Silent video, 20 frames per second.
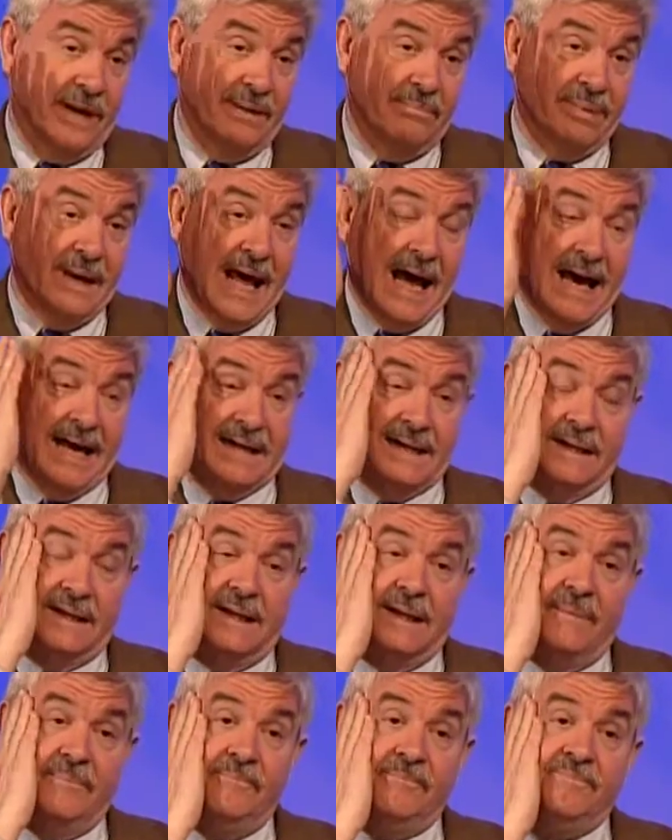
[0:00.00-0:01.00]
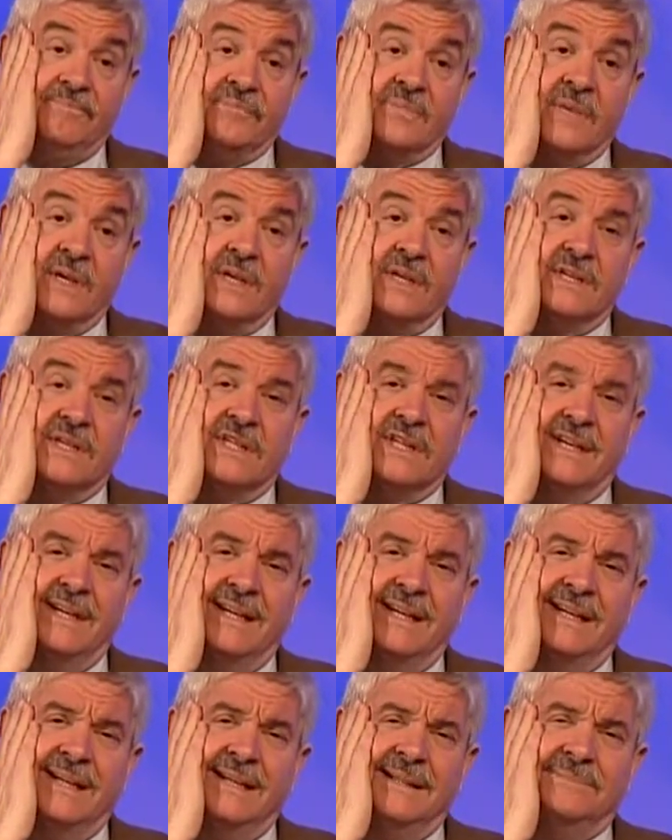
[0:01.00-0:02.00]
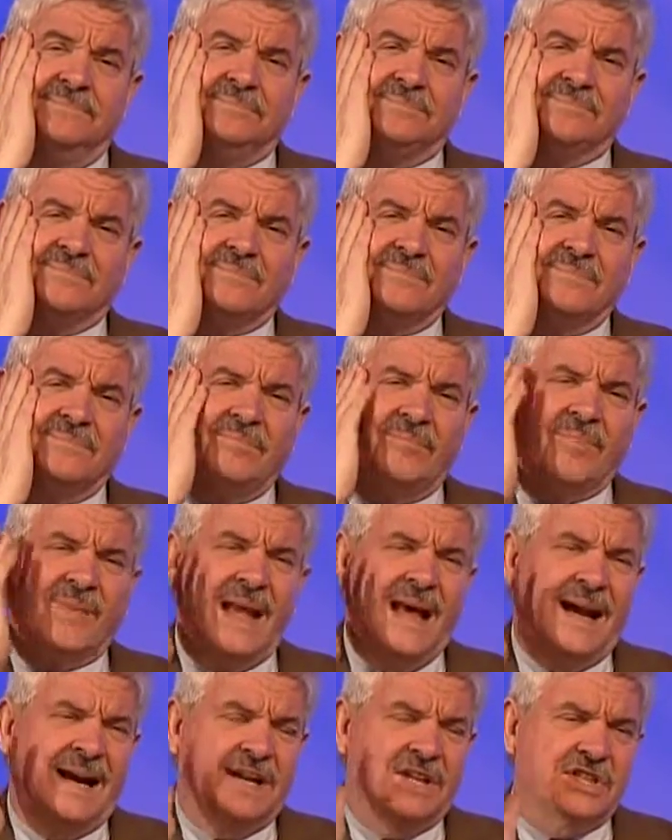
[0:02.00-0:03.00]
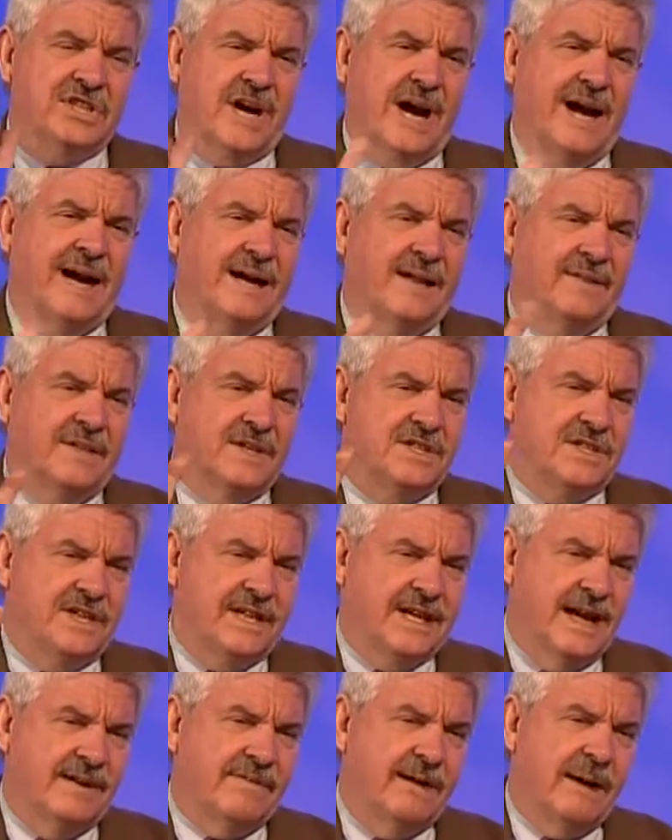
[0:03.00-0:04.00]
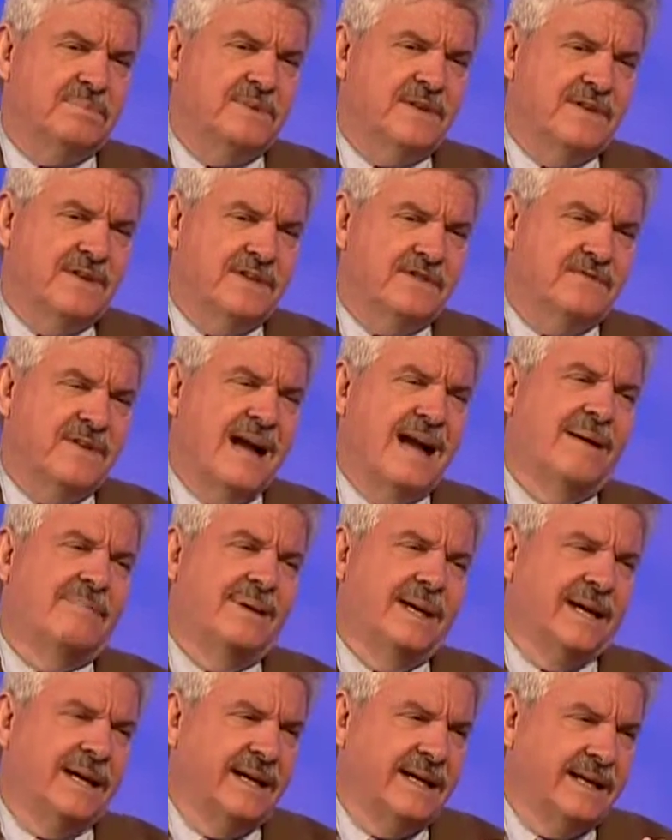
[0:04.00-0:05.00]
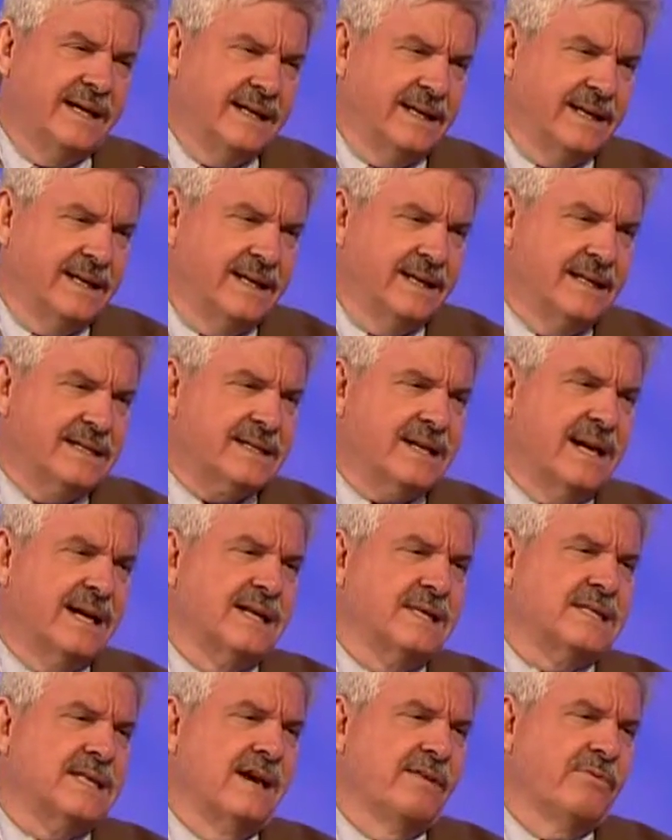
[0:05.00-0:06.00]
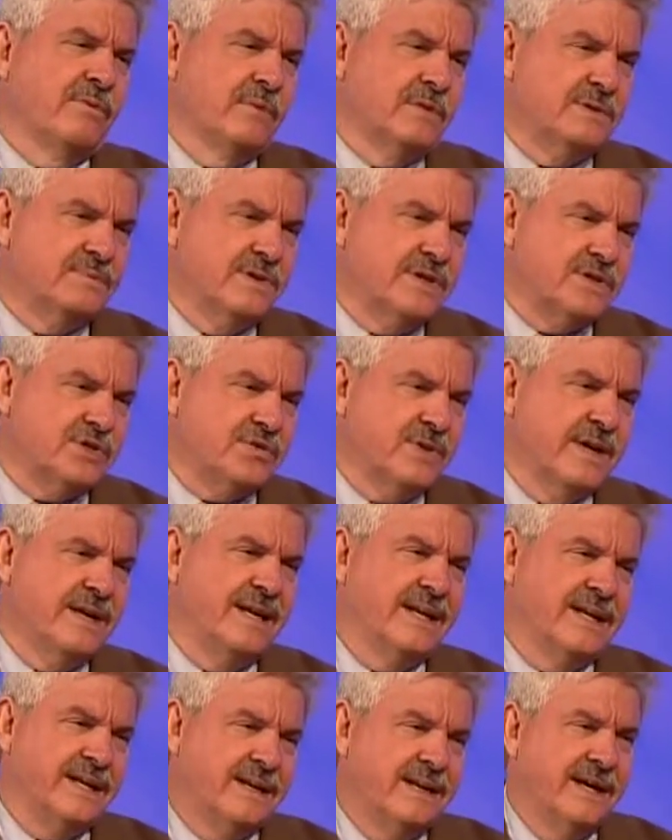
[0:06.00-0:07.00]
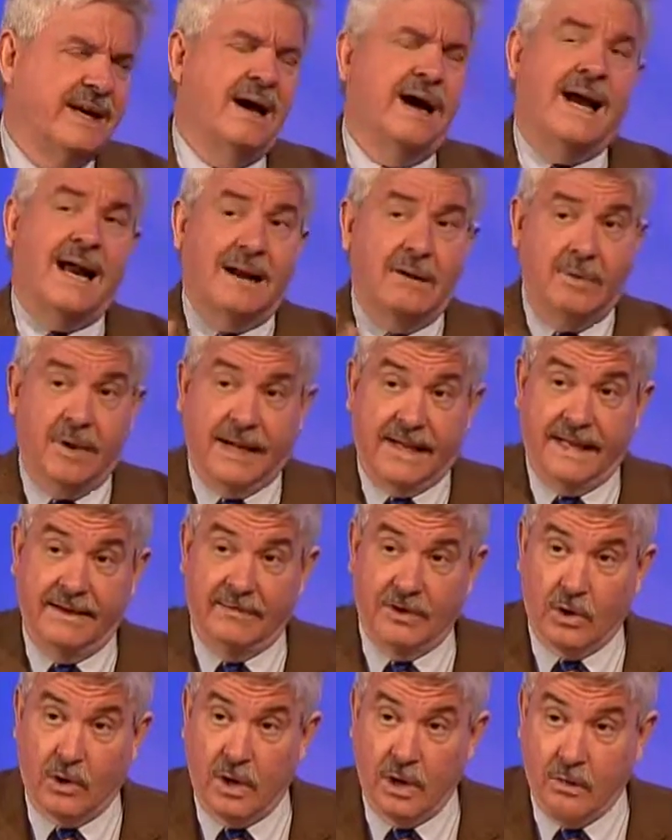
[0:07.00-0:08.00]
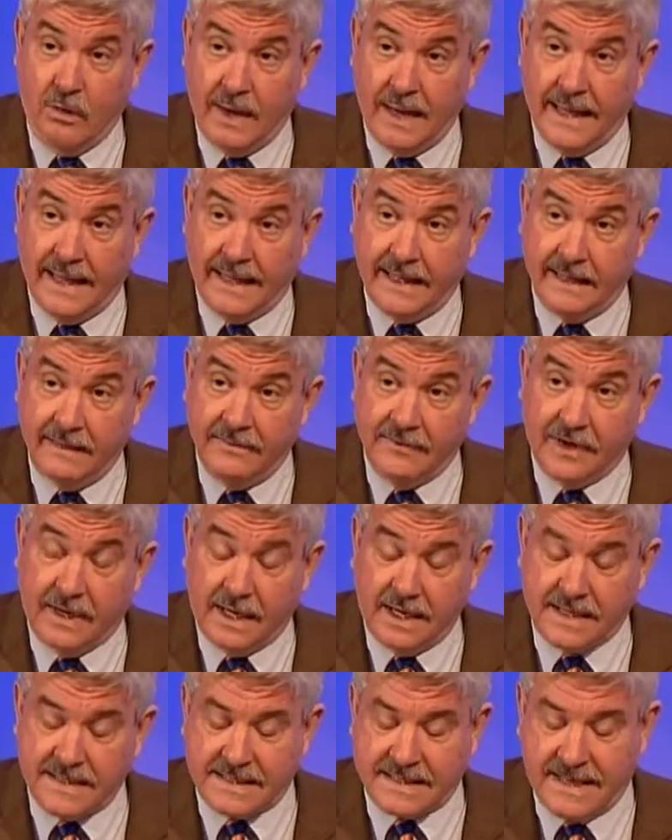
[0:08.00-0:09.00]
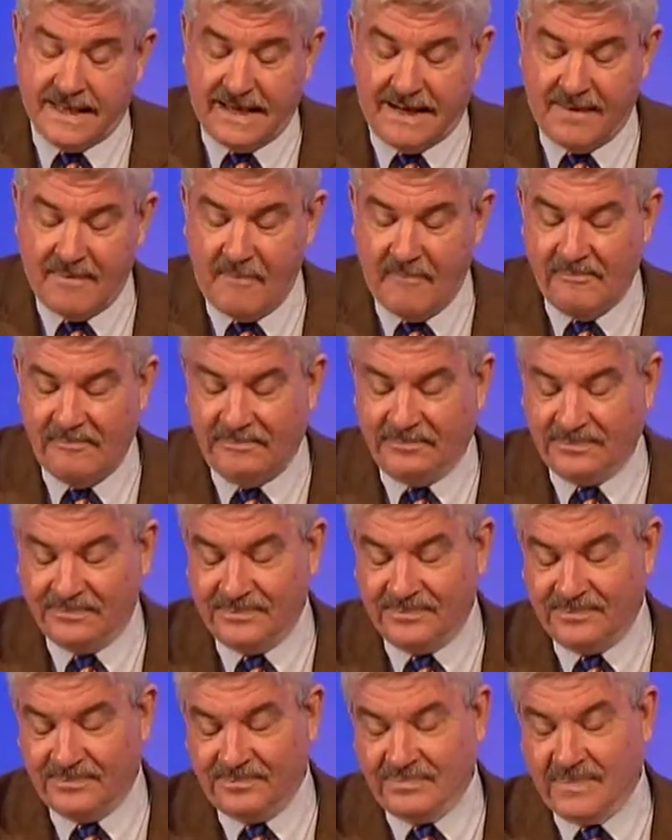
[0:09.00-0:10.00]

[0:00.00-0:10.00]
in black. Um, she had a child that she gave to this family and this kind of stuff and was mistreated. And I don't want to give it all away if you're going to see it.